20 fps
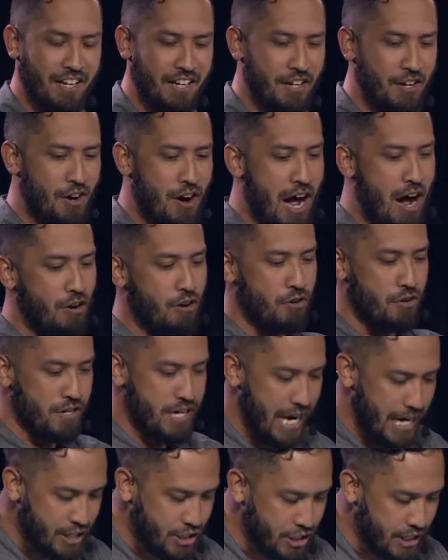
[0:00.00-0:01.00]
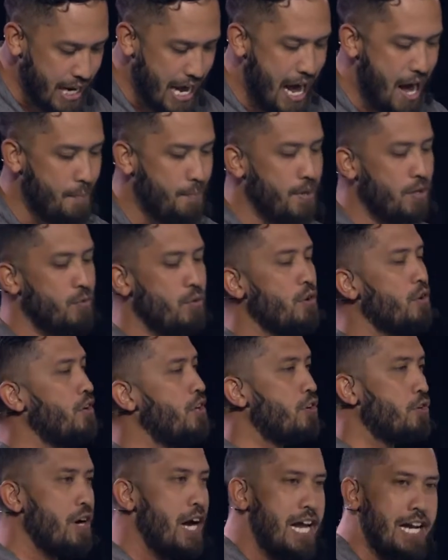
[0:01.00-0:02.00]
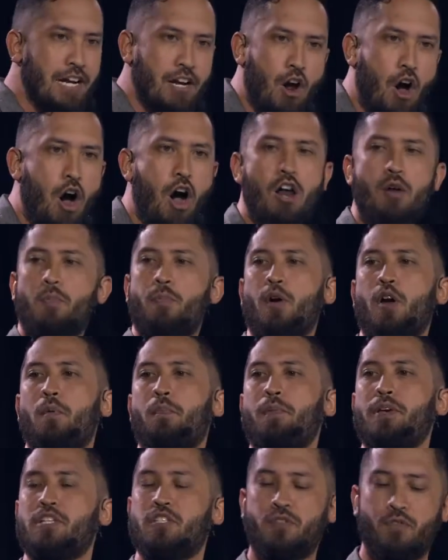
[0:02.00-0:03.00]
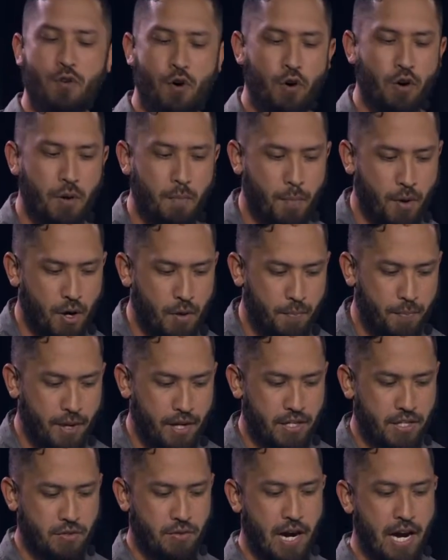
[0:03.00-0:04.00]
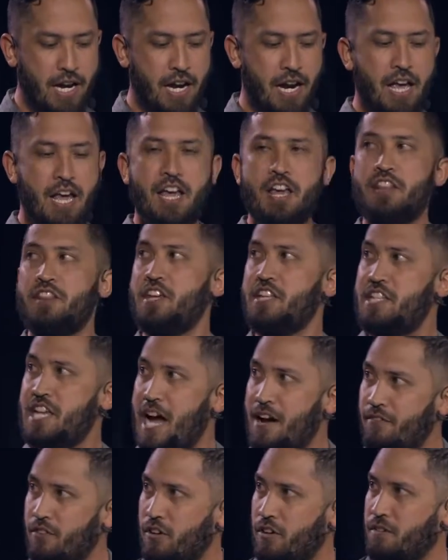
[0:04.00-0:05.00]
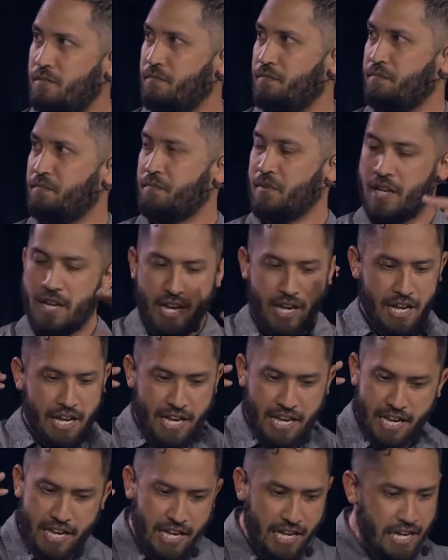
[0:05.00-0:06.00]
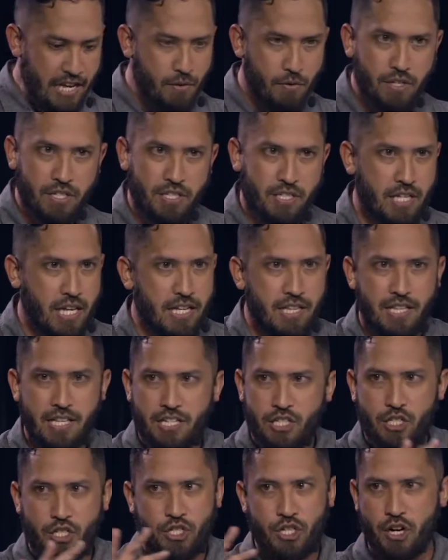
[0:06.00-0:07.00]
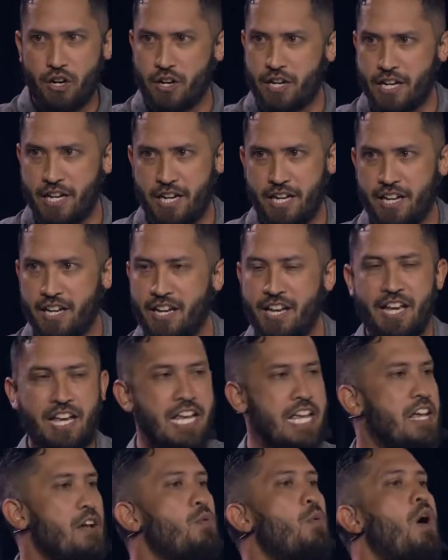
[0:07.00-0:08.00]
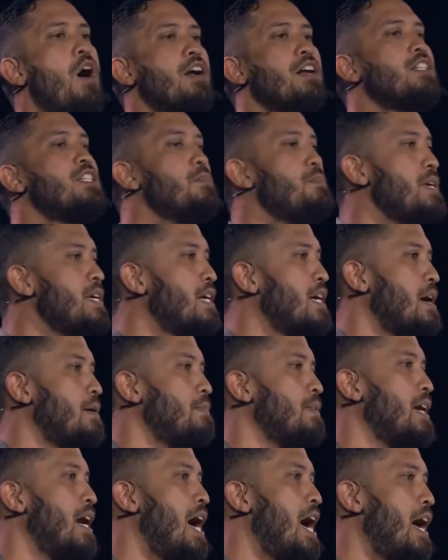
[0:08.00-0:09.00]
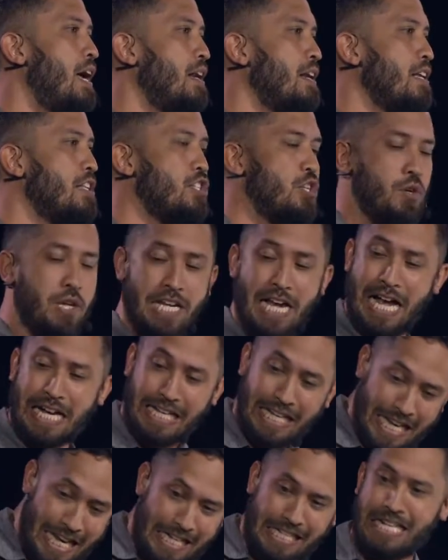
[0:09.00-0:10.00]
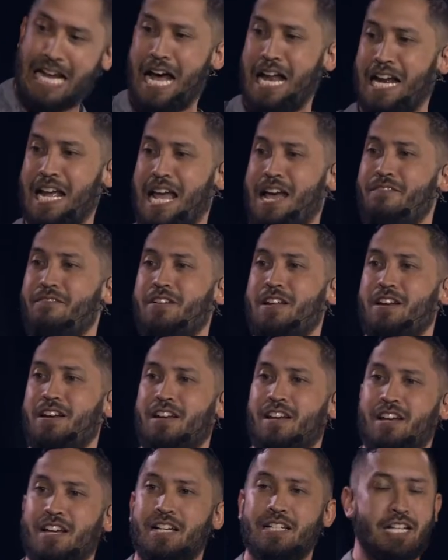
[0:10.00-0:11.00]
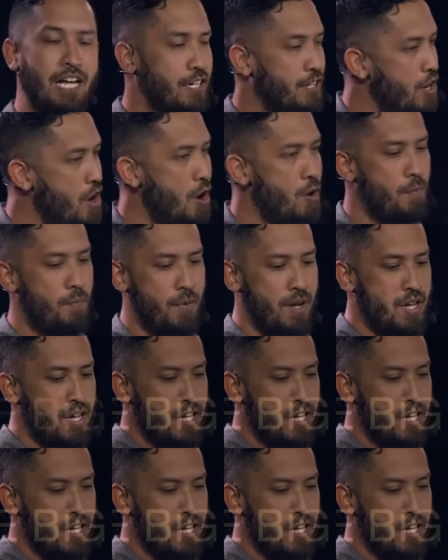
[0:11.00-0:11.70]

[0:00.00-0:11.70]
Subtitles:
You know how creation happened? We were created on purpose for a purpose, right? The devil, he in this journey, he wanted to become God, and so he got kicked out of heaven. He's like, nope.